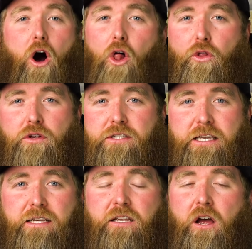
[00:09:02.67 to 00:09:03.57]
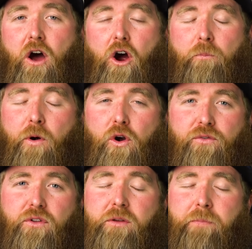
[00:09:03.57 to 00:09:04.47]
All of those things are
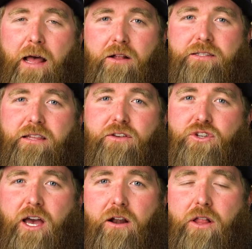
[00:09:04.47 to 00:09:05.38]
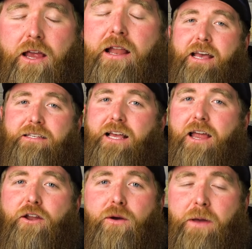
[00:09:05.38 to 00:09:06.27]
perfectly balanced in the Shadowlight. Yes,
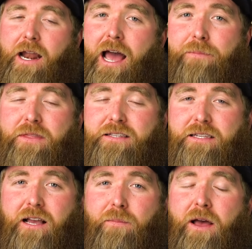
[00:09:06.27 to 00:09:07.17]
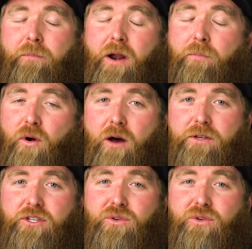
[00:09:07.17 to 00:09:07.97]
I know I'm kind of hyping this thing up, but I promise